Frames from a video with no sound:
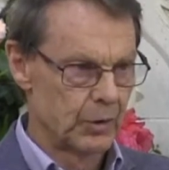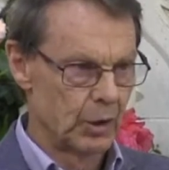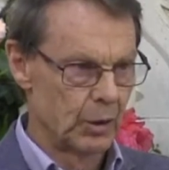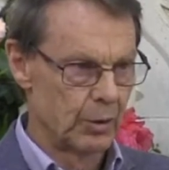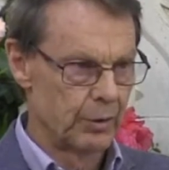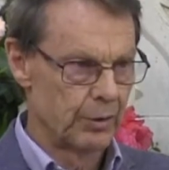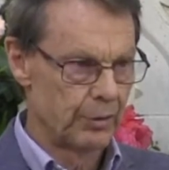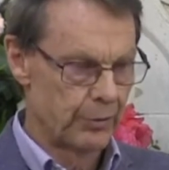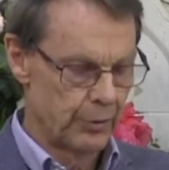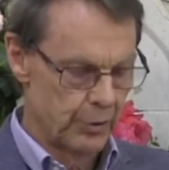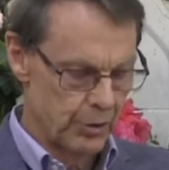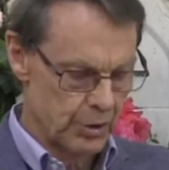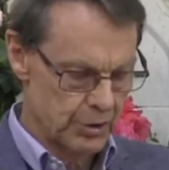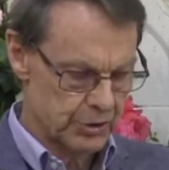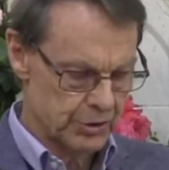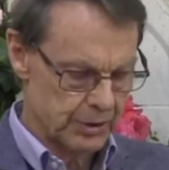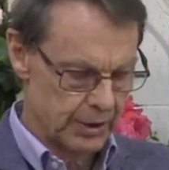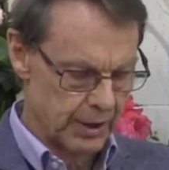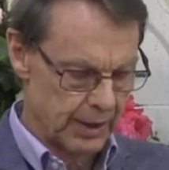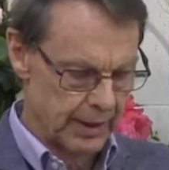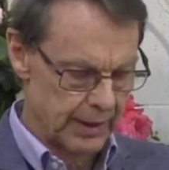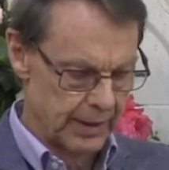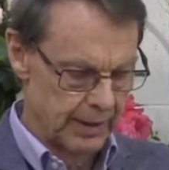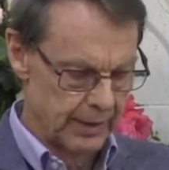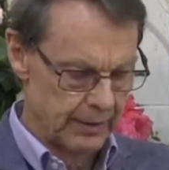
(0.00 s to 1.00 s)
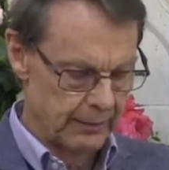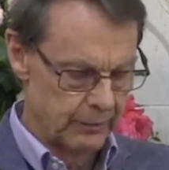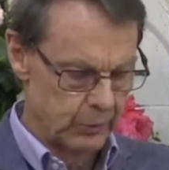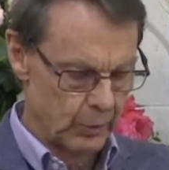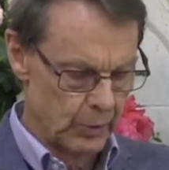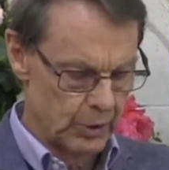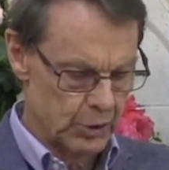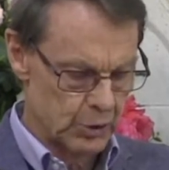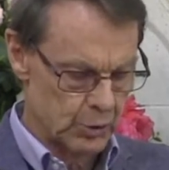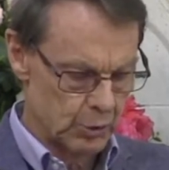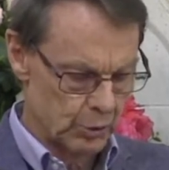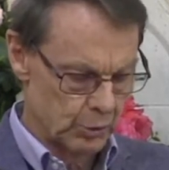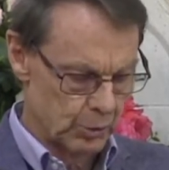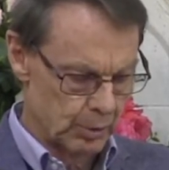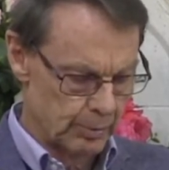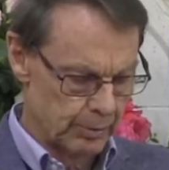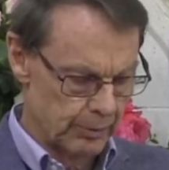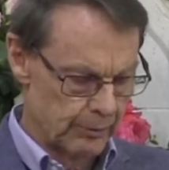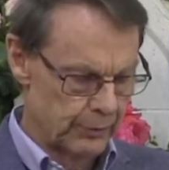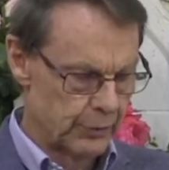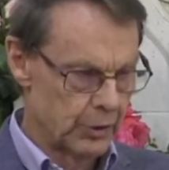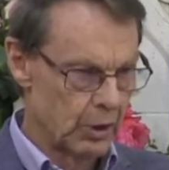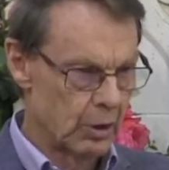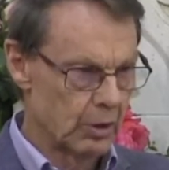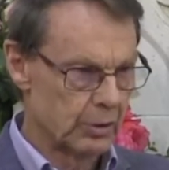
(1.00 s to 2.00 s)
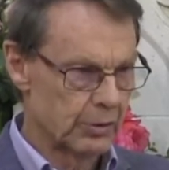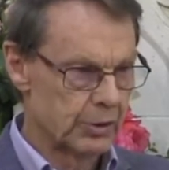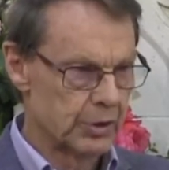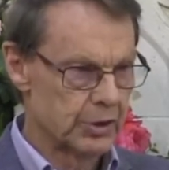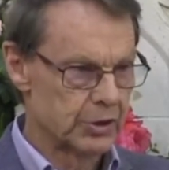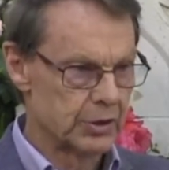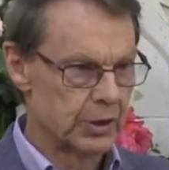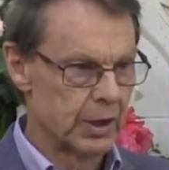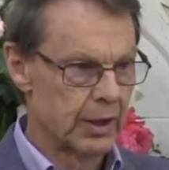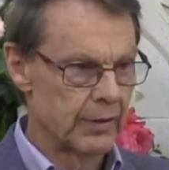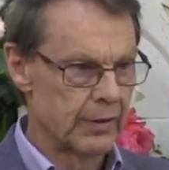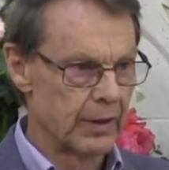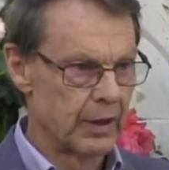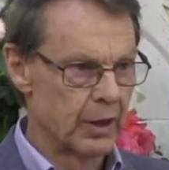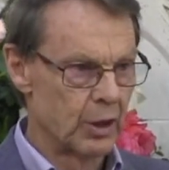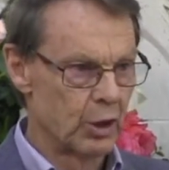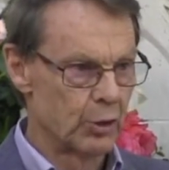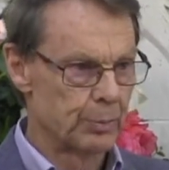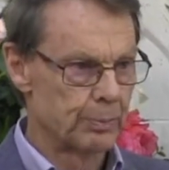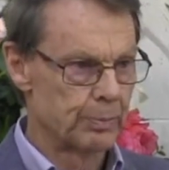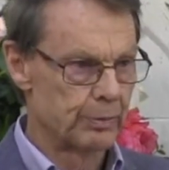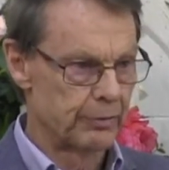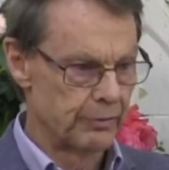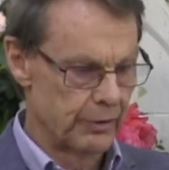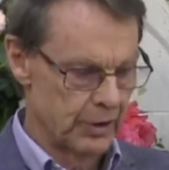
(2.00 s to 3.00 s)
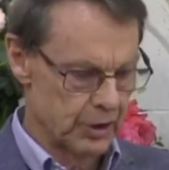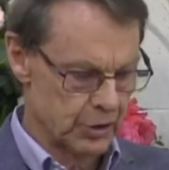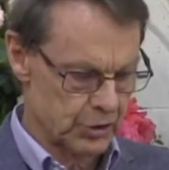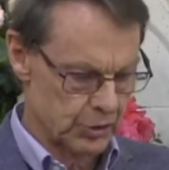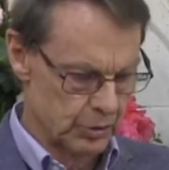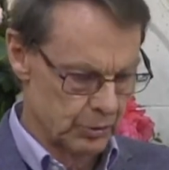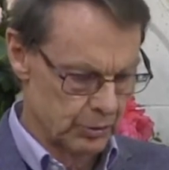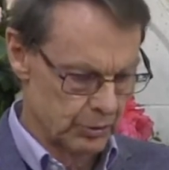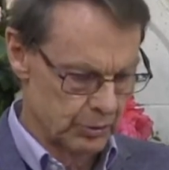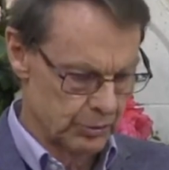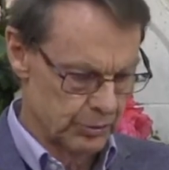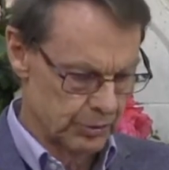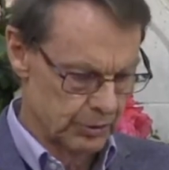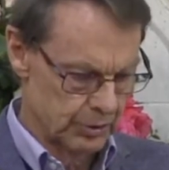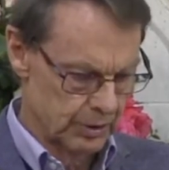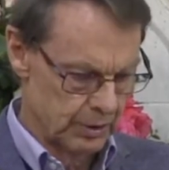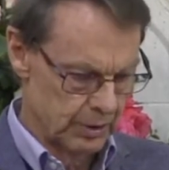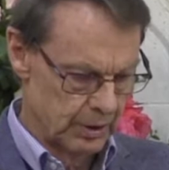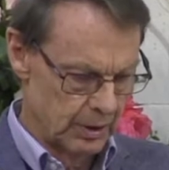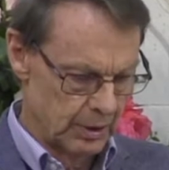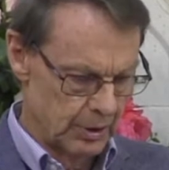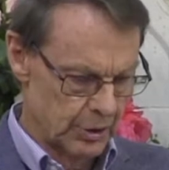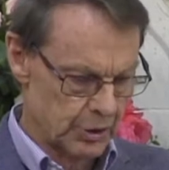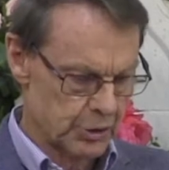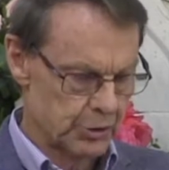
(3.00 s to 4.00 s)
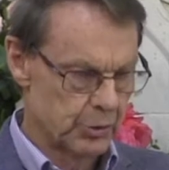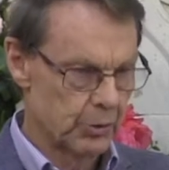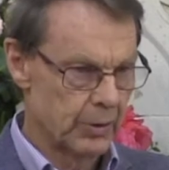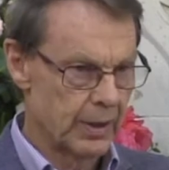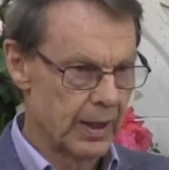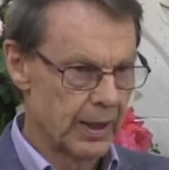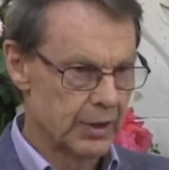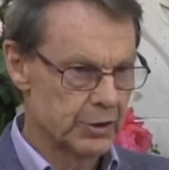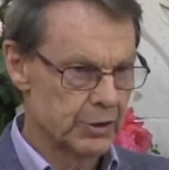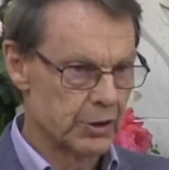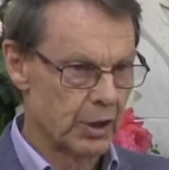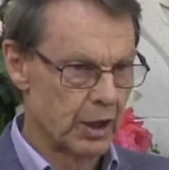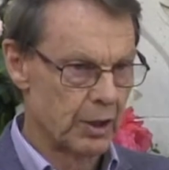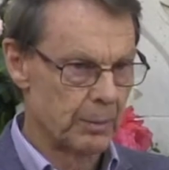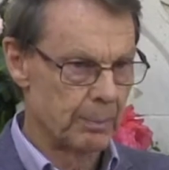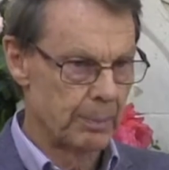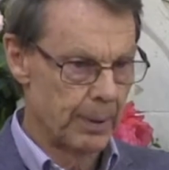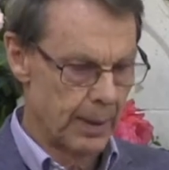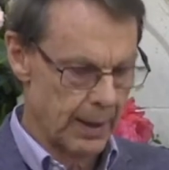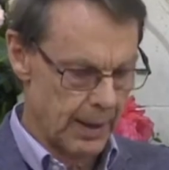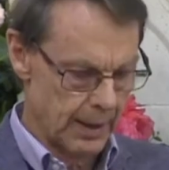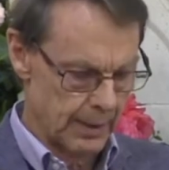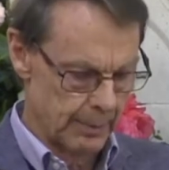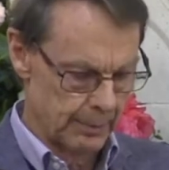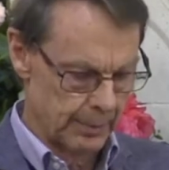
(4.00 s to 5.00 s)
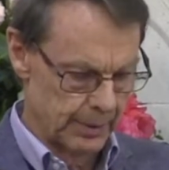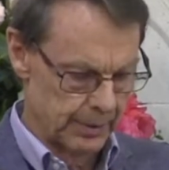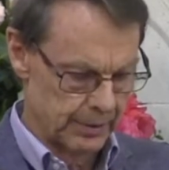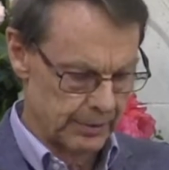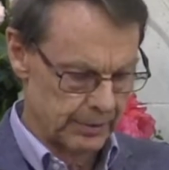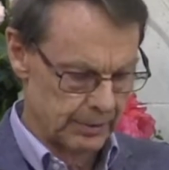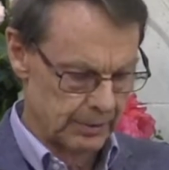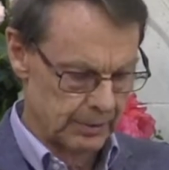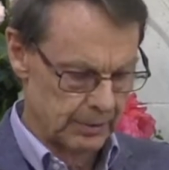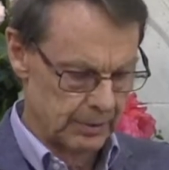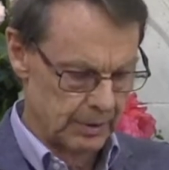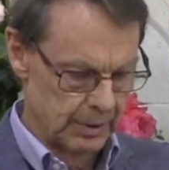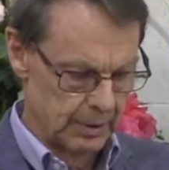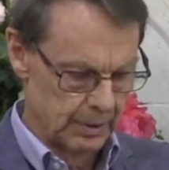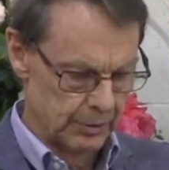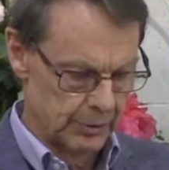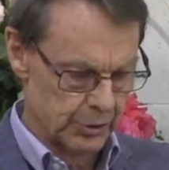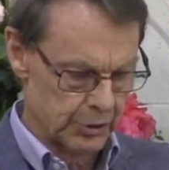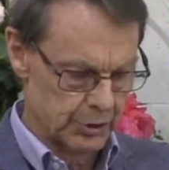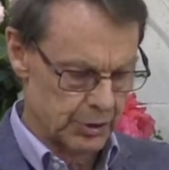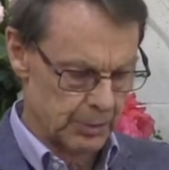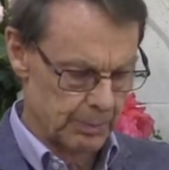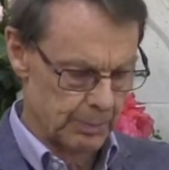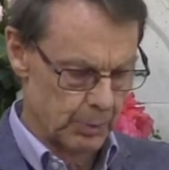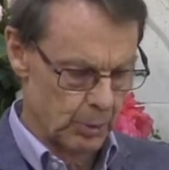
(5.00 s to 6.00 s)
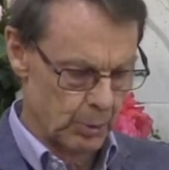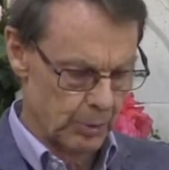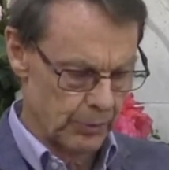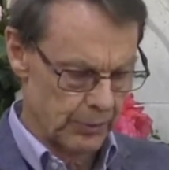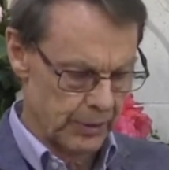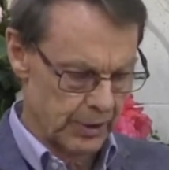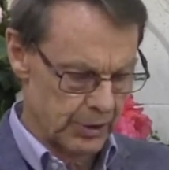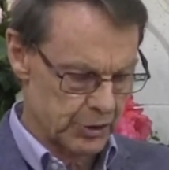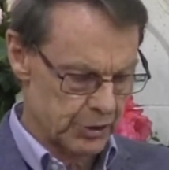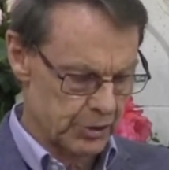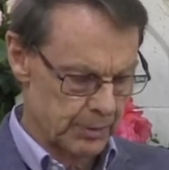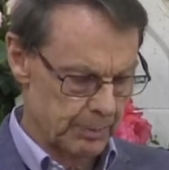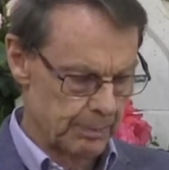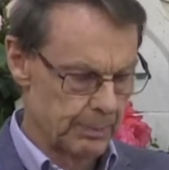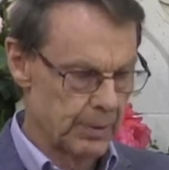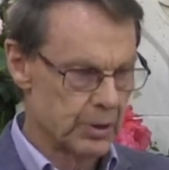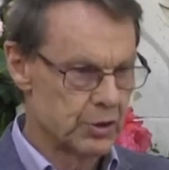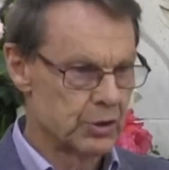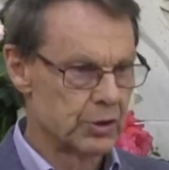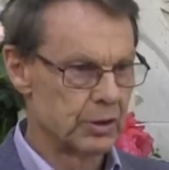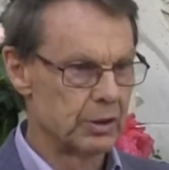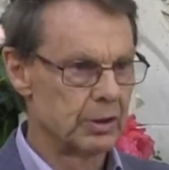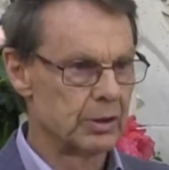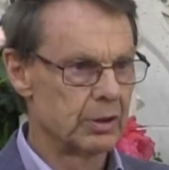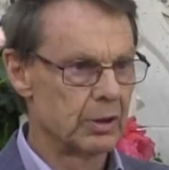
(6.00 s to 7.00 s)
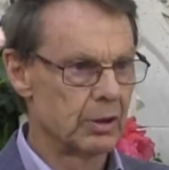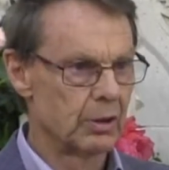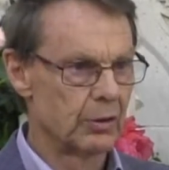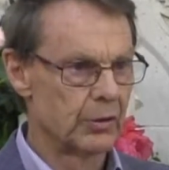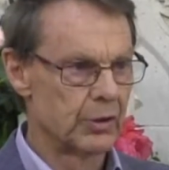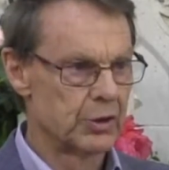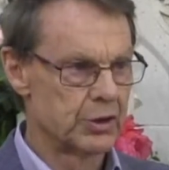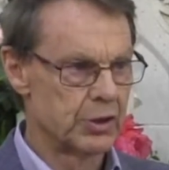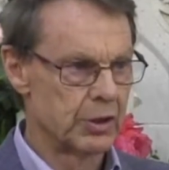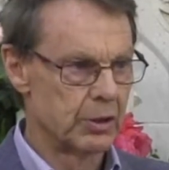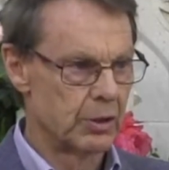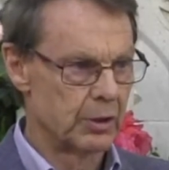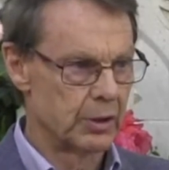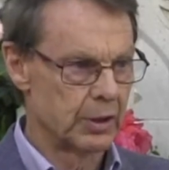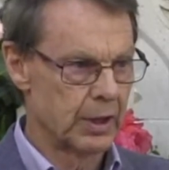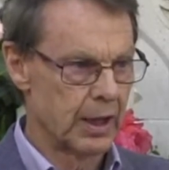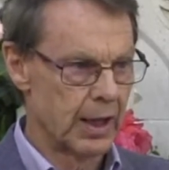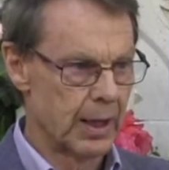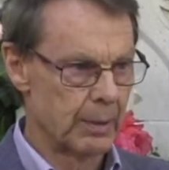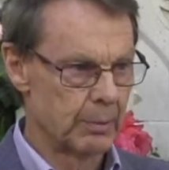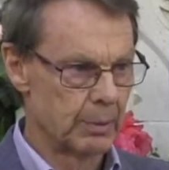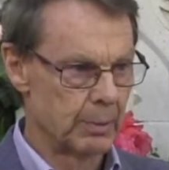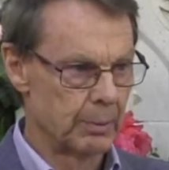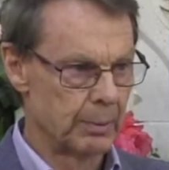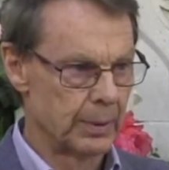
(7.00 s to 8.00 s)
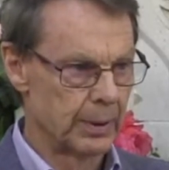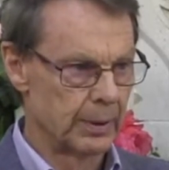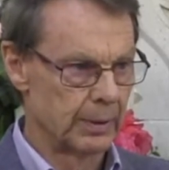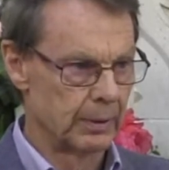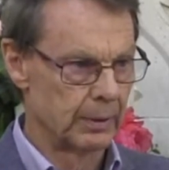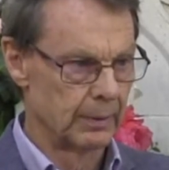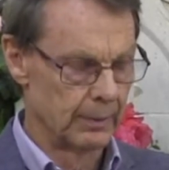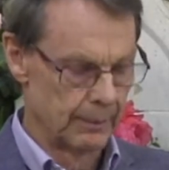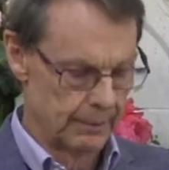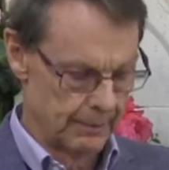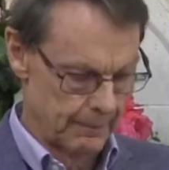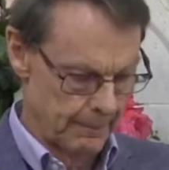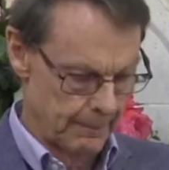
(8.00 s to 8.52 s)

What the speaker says: On Thursday, an influential group of doctors and other health professionals stood outside Parliament to support their submission on the Zero Carbon Bill.